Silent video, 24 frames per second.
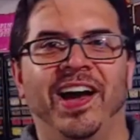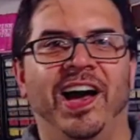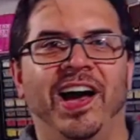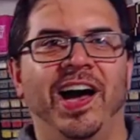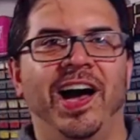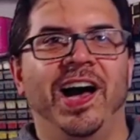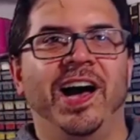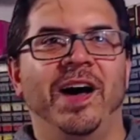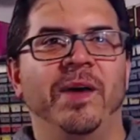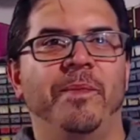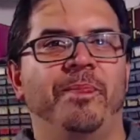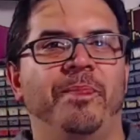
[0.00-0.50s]

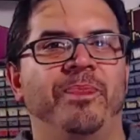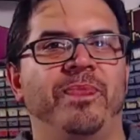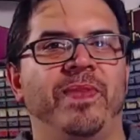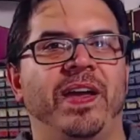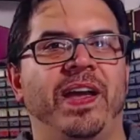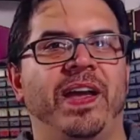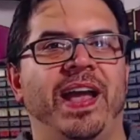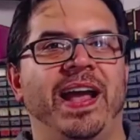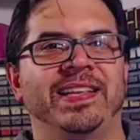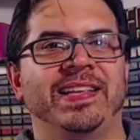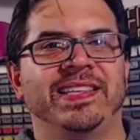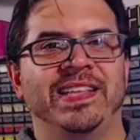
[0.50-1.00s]

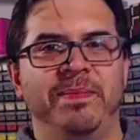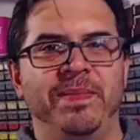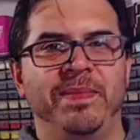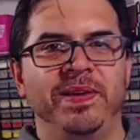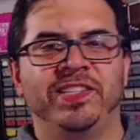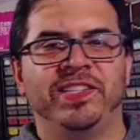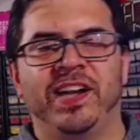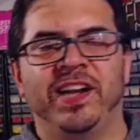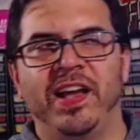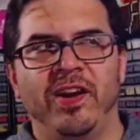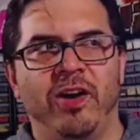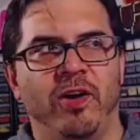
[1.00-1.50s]
As I
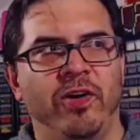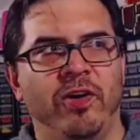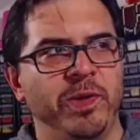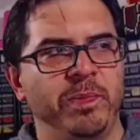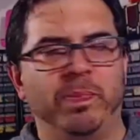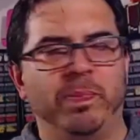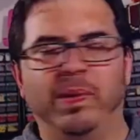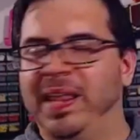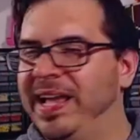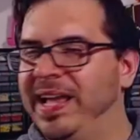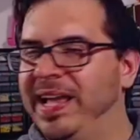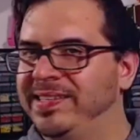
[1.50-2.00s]
mentioned, I'd already
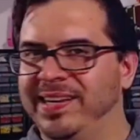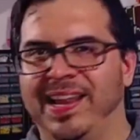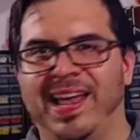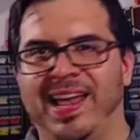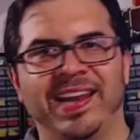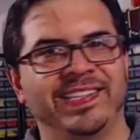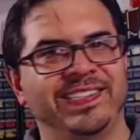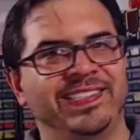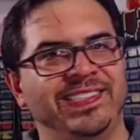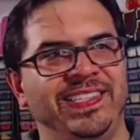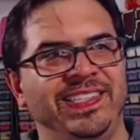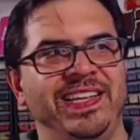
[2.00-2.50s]
planted a
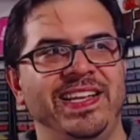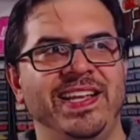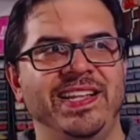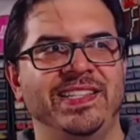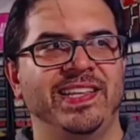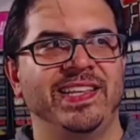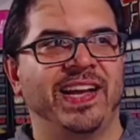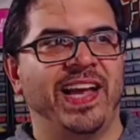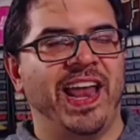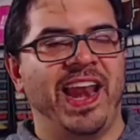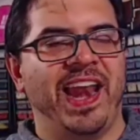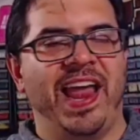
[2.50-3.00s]
lot of
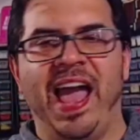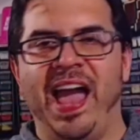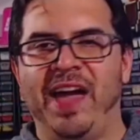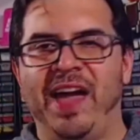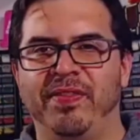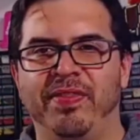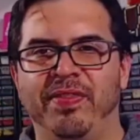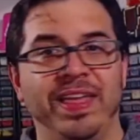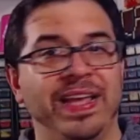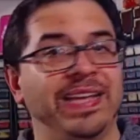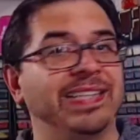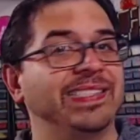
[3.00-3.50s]
seeds. I kind of
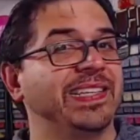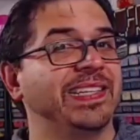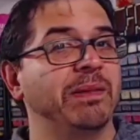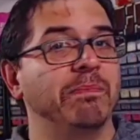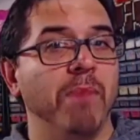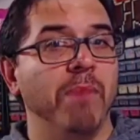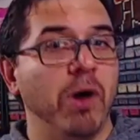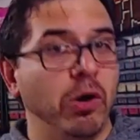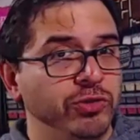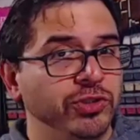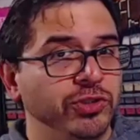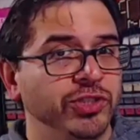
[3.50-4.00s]
had things in
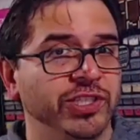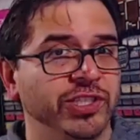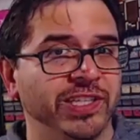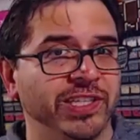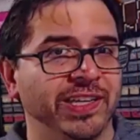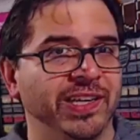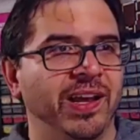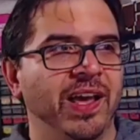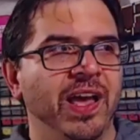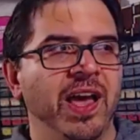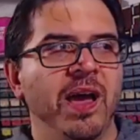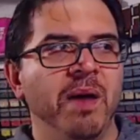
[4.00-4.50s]

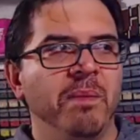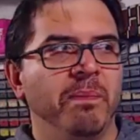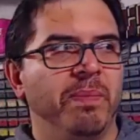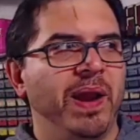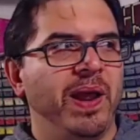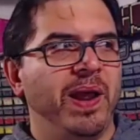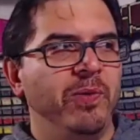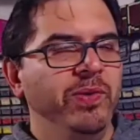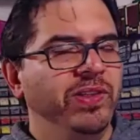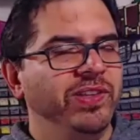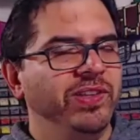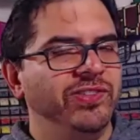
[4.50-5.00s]
motion, but
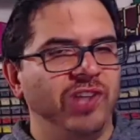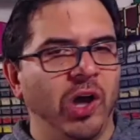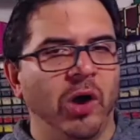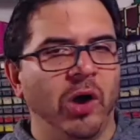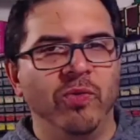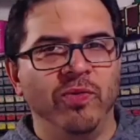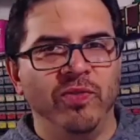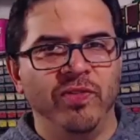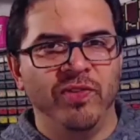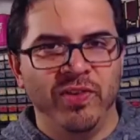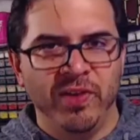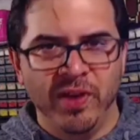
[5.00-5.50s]
I really
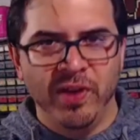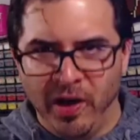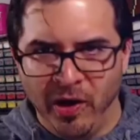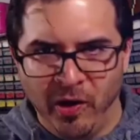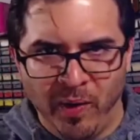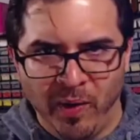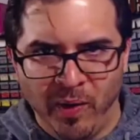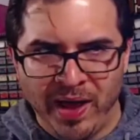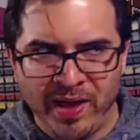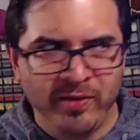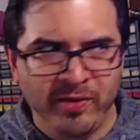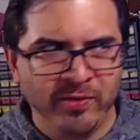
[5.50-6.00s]
don't
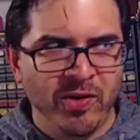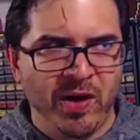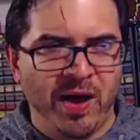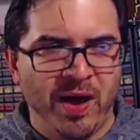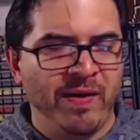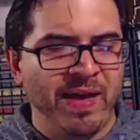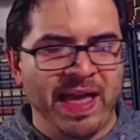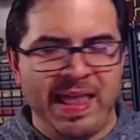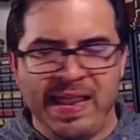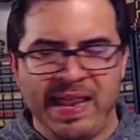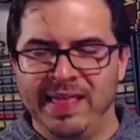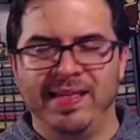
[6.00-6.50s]
know. I don't know
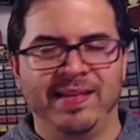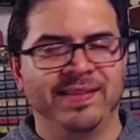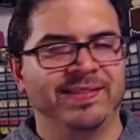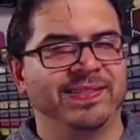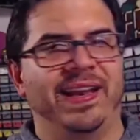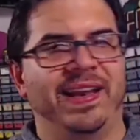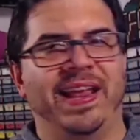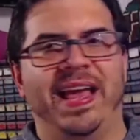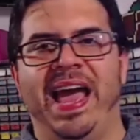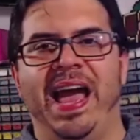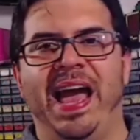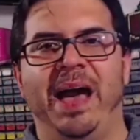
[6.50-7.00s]
how anything's
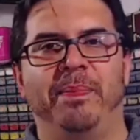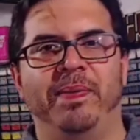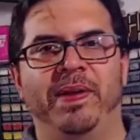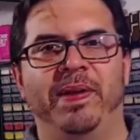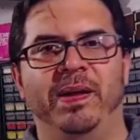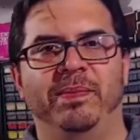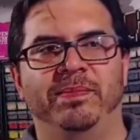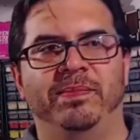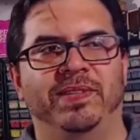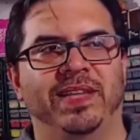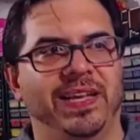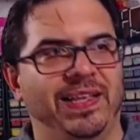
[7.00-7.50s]
going to happen.
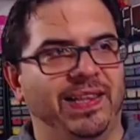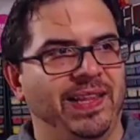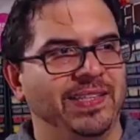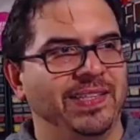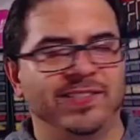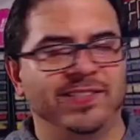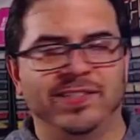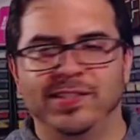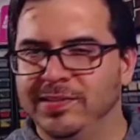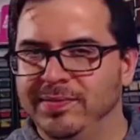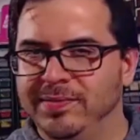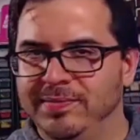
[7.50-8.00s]
I'm just like,
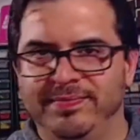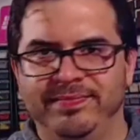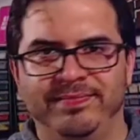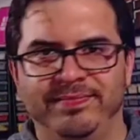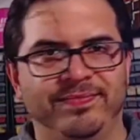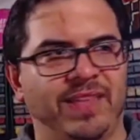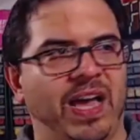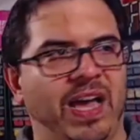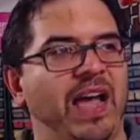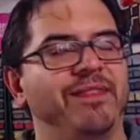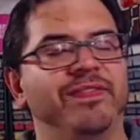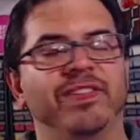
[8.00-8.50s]
let's just
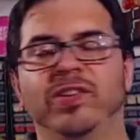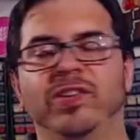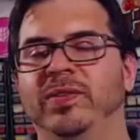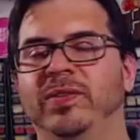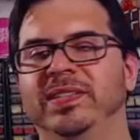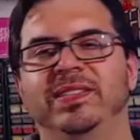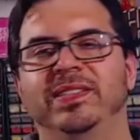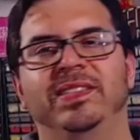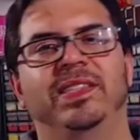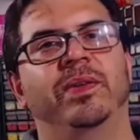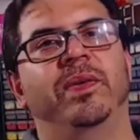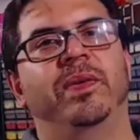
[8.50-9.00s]
dive into it
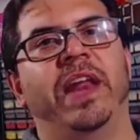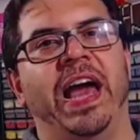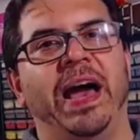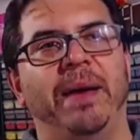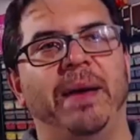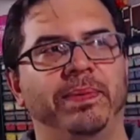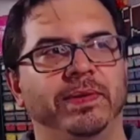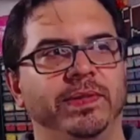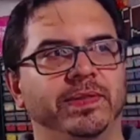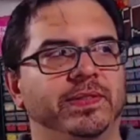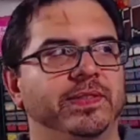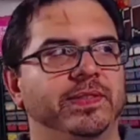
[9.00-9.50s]
and see what
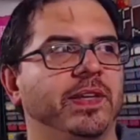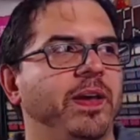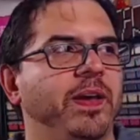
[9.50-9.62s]
happens.